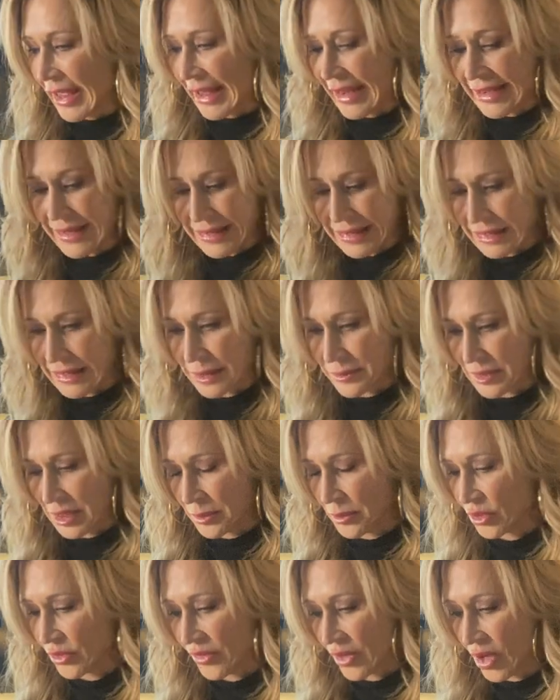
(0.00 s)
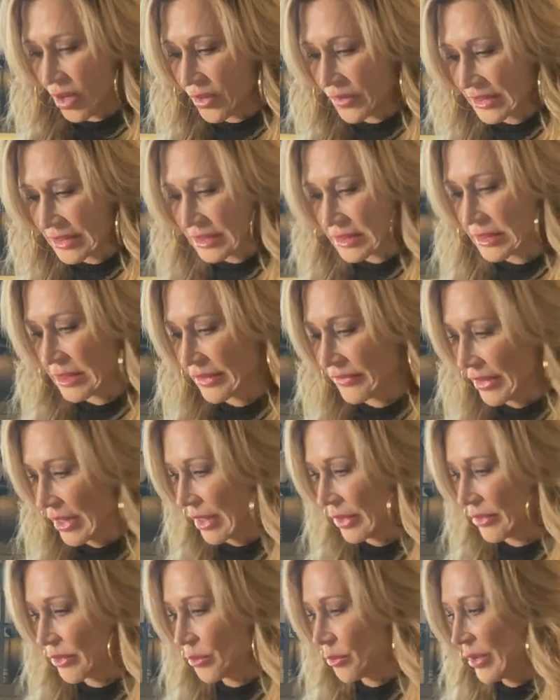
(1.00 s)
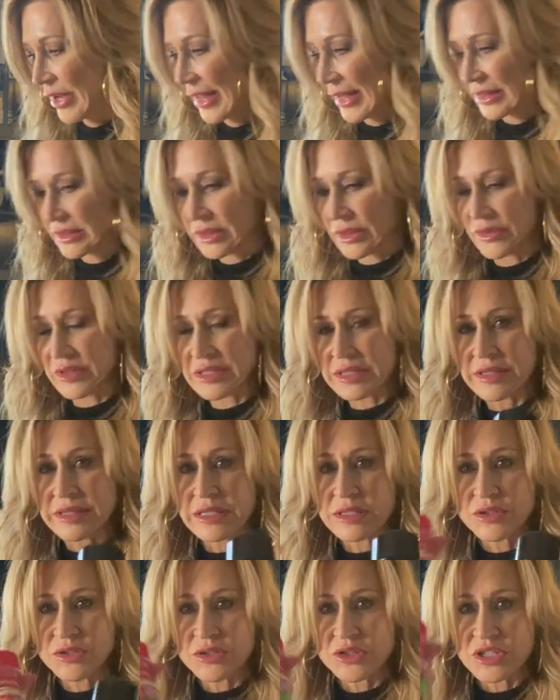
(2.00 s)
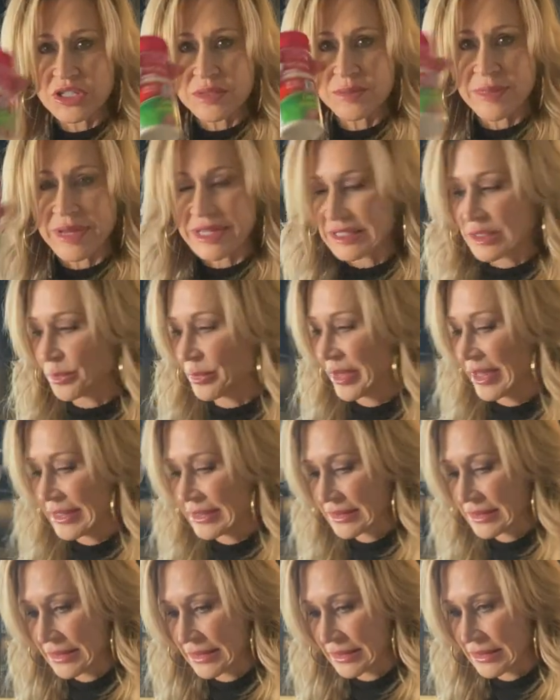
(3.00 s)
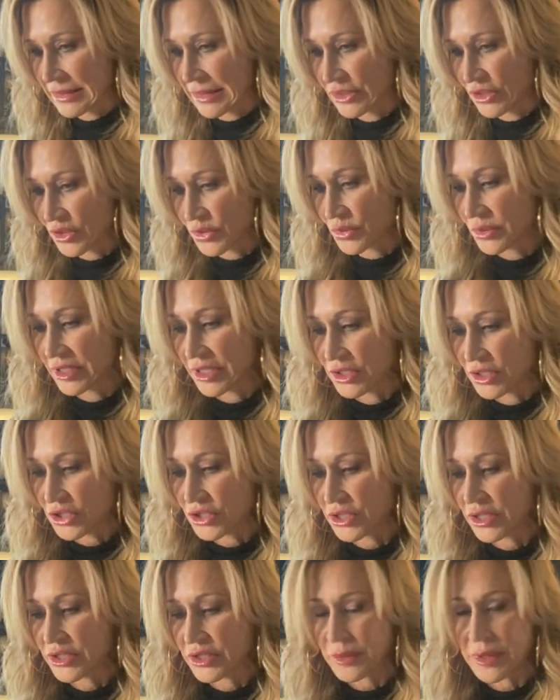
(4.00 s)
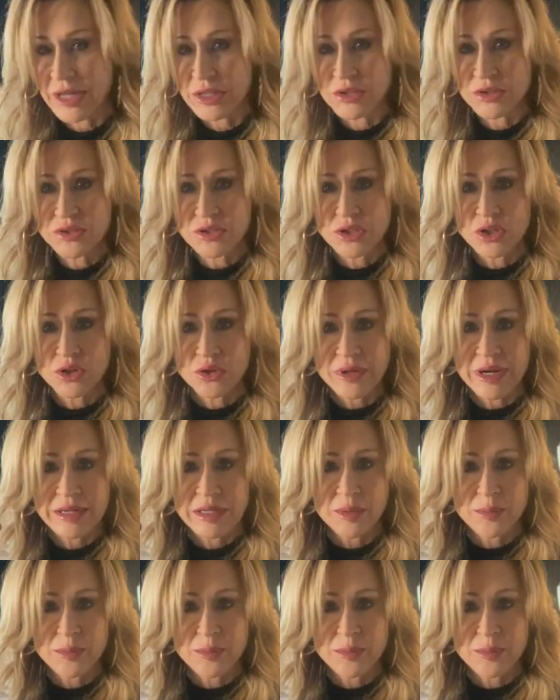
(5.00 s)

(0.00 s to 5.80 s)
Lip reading: And I'm going to move all this stuff out of the way. So these are just my spices. I just wanted to show you I used a grated